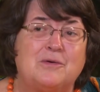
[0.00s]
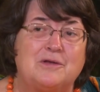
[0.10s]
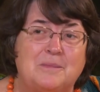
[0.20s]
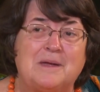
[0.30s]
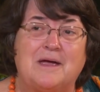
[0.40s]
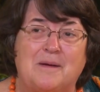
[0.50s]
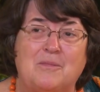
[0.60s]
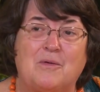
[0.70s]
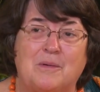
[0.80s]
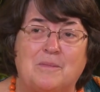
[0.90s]
going to become
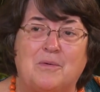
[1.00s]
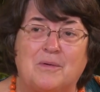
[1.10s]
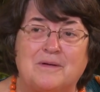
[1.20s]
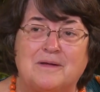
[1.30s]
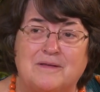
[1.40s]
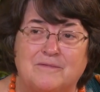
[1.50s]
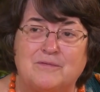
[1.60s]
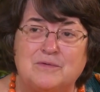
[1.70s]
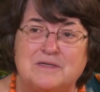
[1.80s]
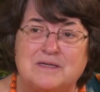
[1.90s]
more important in the
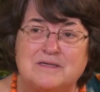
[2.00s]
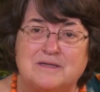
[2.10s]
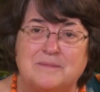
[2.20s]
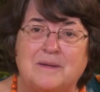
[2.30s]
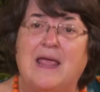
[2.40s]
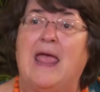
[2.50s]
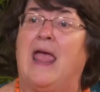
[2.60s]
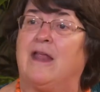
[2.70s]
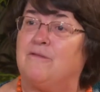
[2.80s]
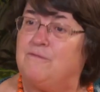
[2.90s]
food system,
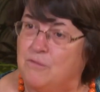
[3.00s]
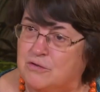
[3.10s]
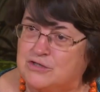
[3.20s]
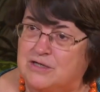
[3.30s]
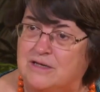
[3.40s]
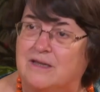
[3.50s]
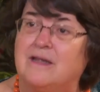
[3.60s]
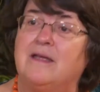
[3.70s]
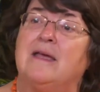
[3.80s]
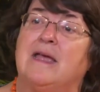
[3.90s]
and
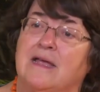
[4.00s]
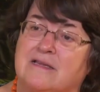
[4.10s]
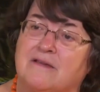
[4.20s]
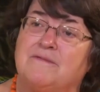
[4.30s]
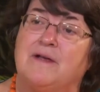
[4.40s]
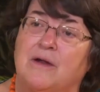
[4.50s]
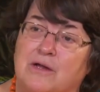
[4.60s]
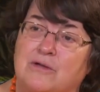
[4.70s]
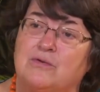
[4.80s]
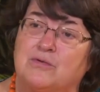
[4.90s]
fortunately, it's a
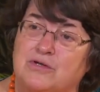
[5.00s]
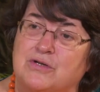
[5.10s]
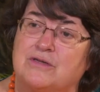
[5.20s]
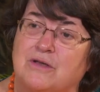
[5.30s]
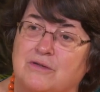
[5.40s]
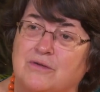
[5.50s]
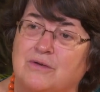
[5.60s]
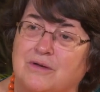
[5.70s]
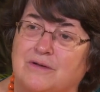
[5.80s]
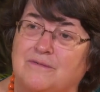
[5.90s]
very nutritious
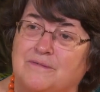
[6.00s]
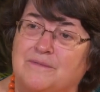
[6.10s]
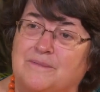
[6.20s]
alternative.